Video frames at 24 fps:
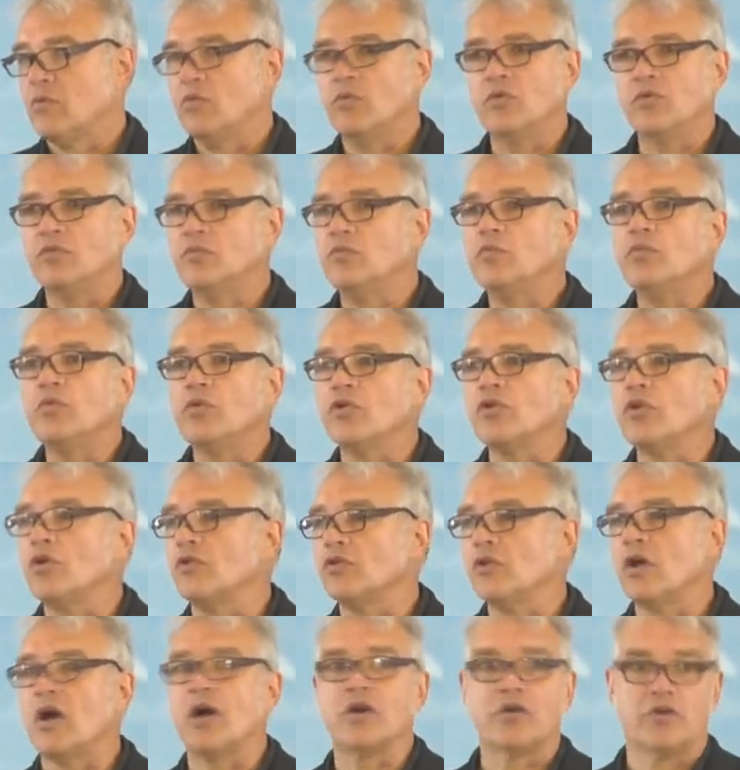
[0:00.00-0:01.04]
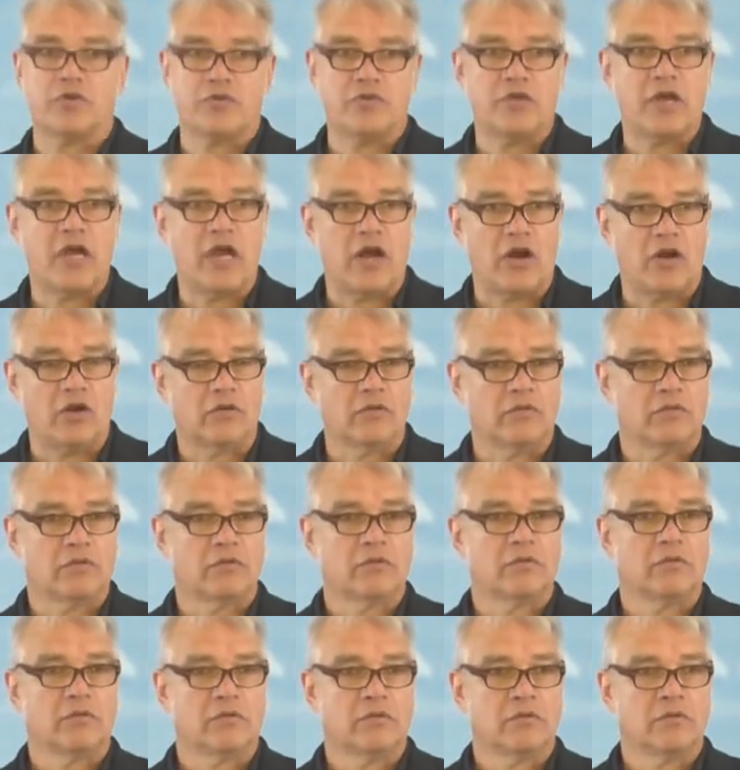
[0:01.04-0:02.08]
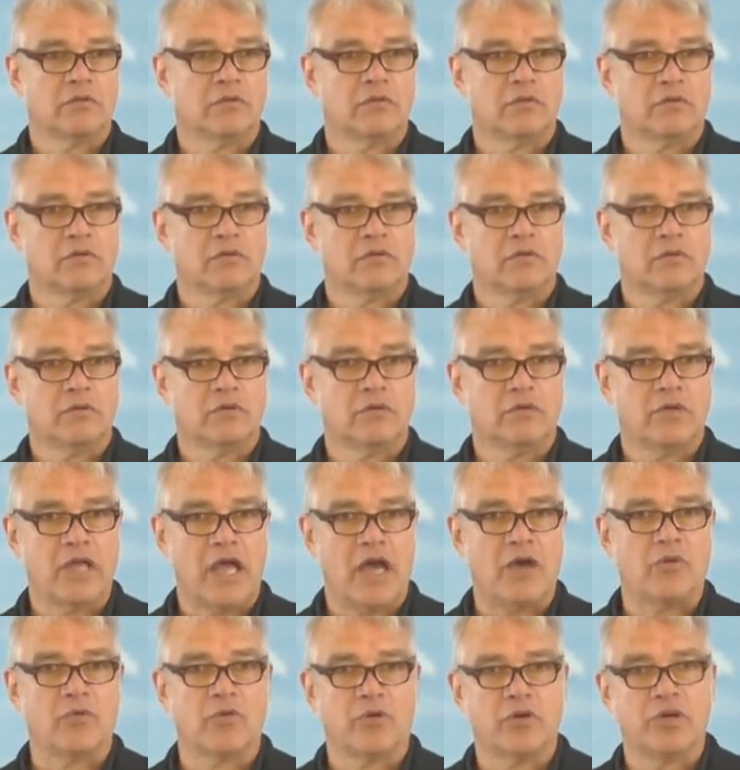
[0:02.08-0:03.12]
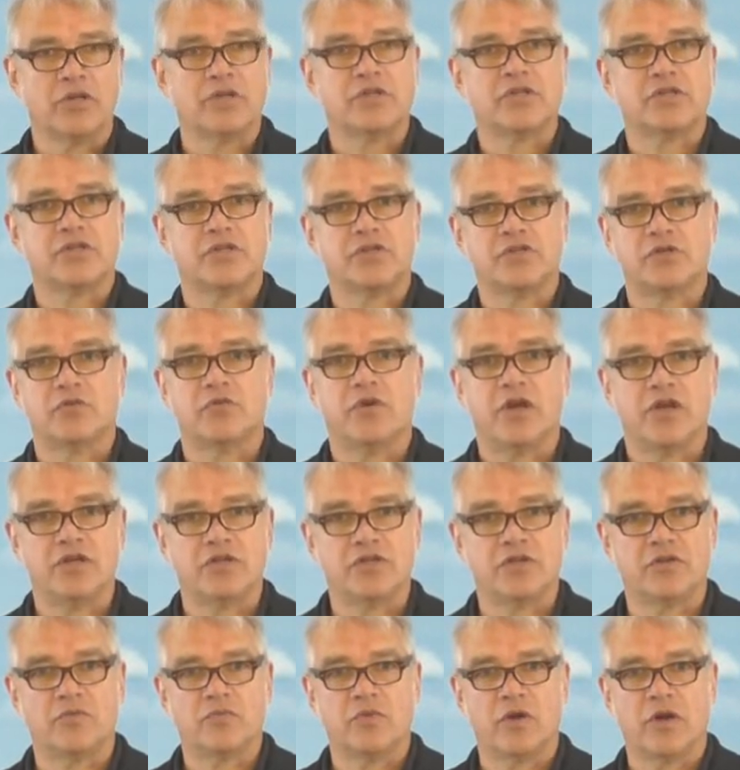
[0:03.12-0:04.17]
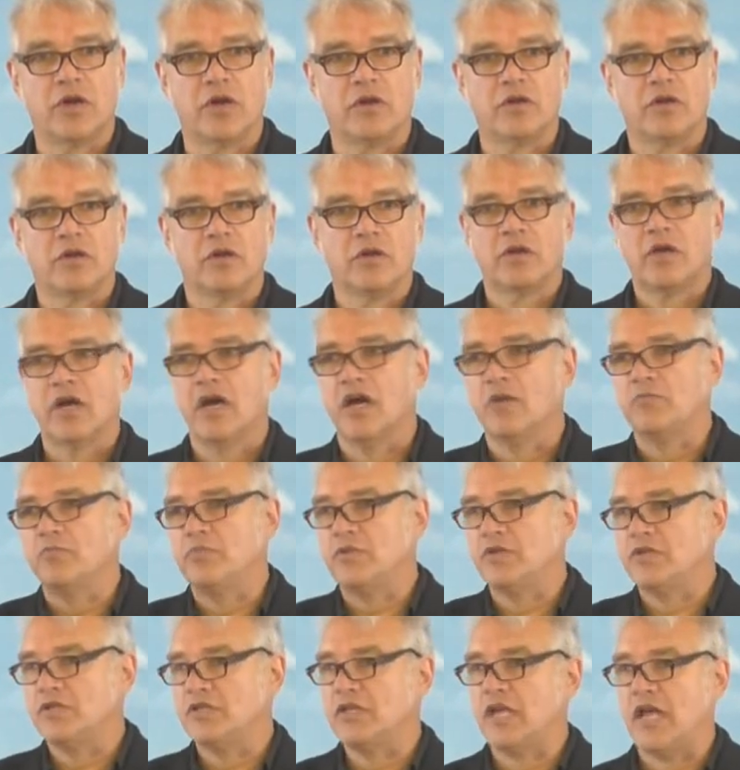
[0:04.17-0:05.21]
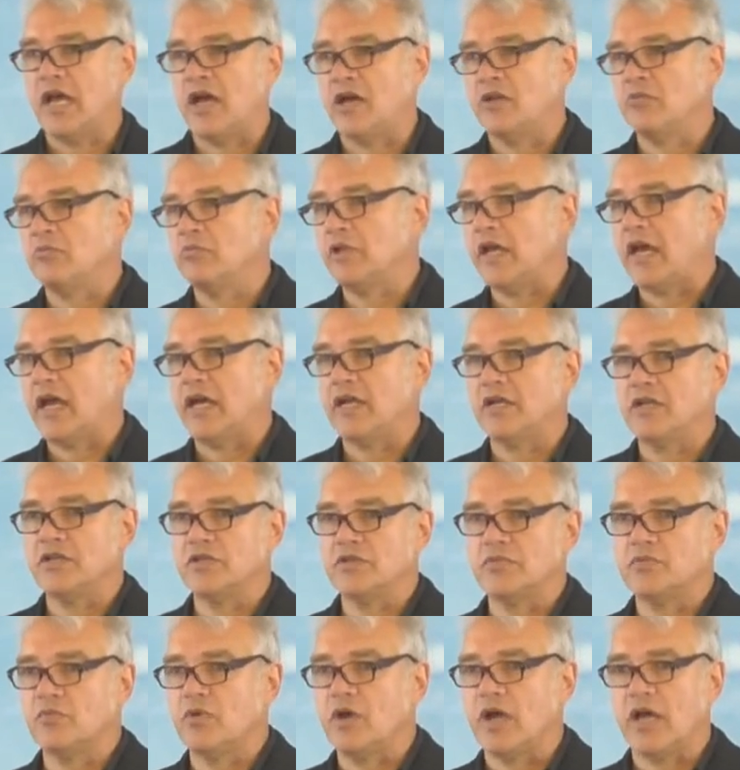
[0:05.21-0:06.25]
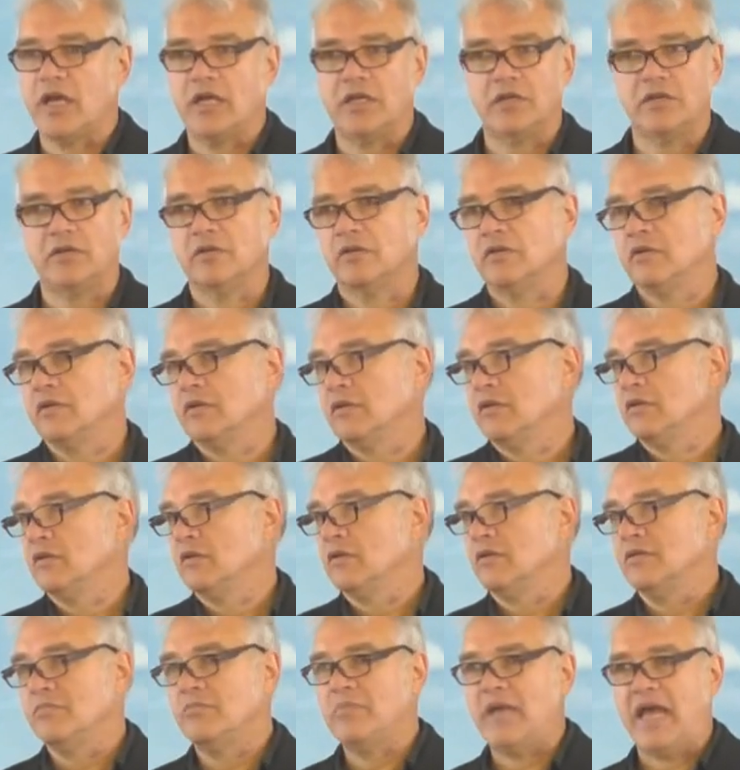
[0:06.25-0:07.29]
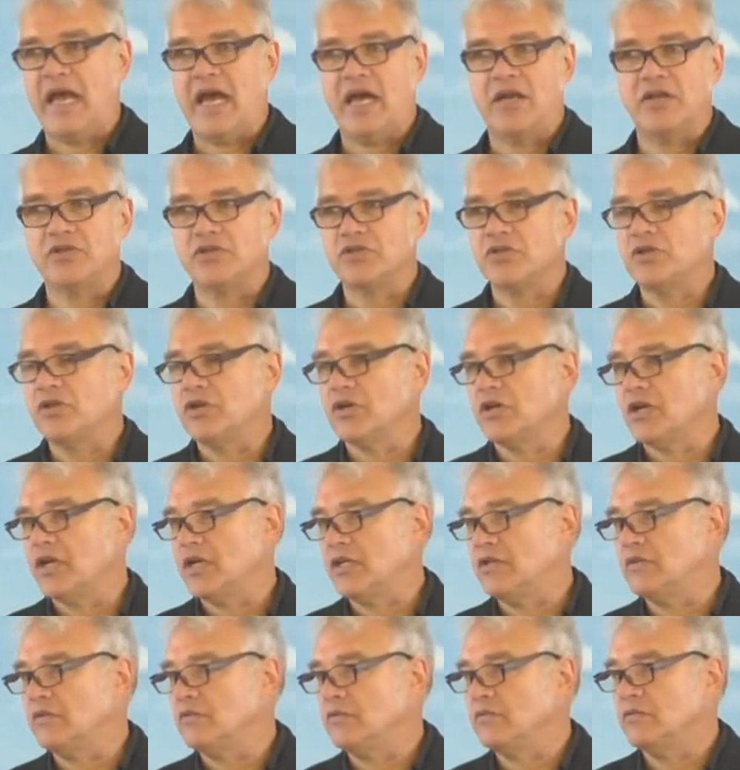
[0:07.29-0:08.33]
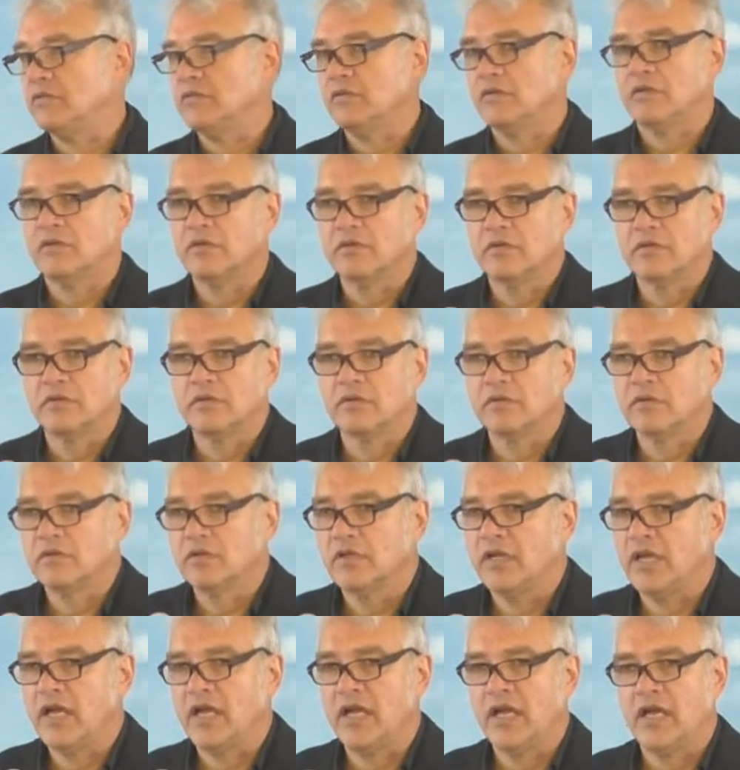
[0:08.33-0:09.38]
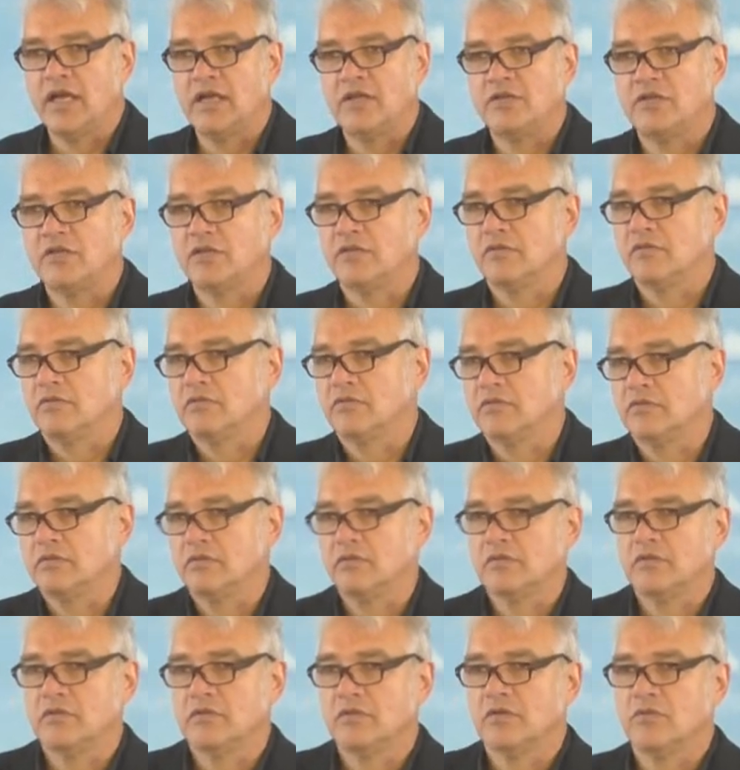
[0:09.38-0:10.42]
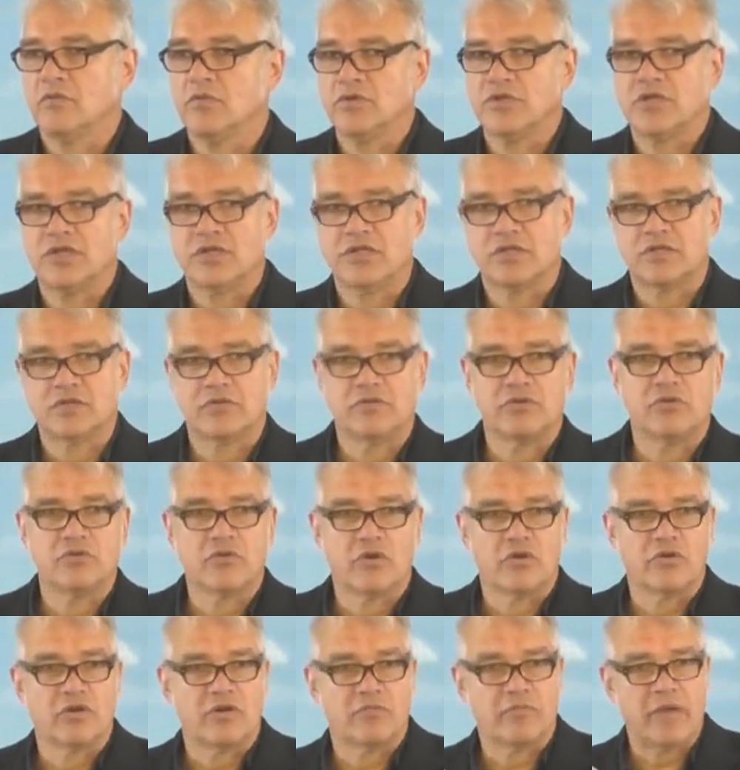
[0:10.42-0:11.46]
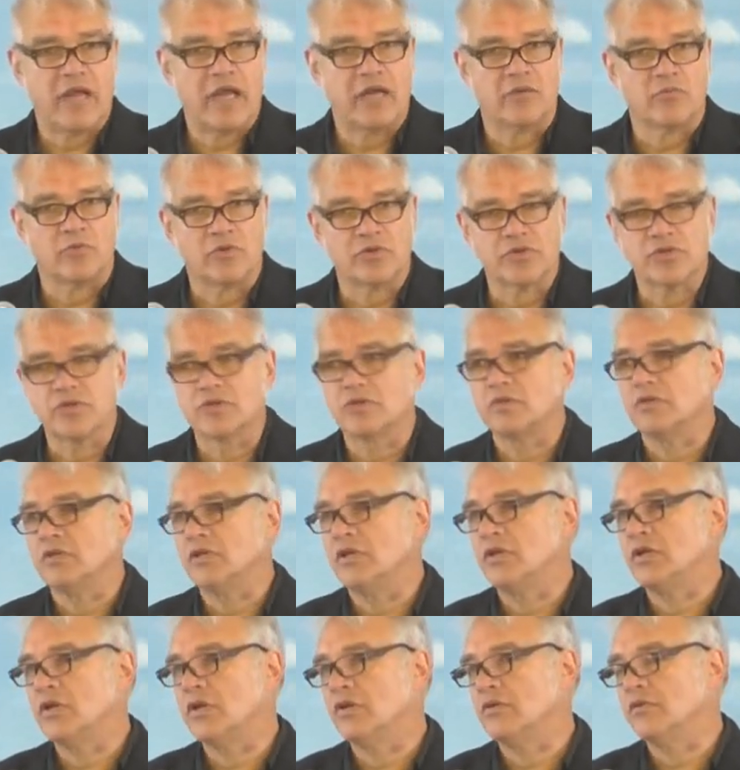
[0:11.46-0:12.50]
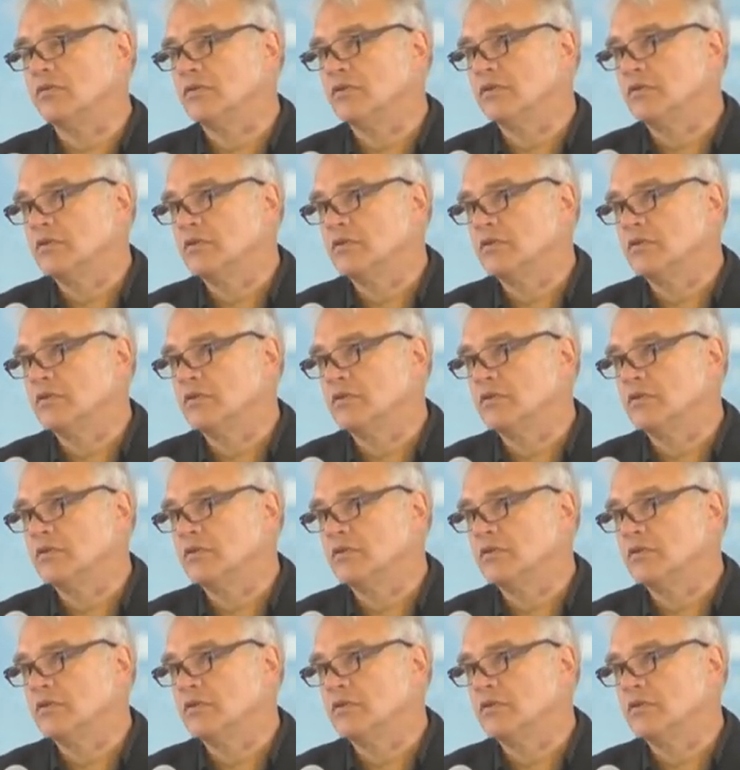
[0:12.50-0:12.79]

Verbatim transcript: well, we're no longer there. Now we're in a situation where up is down, black is white, bad is good, and we're just grown-up animals, you know.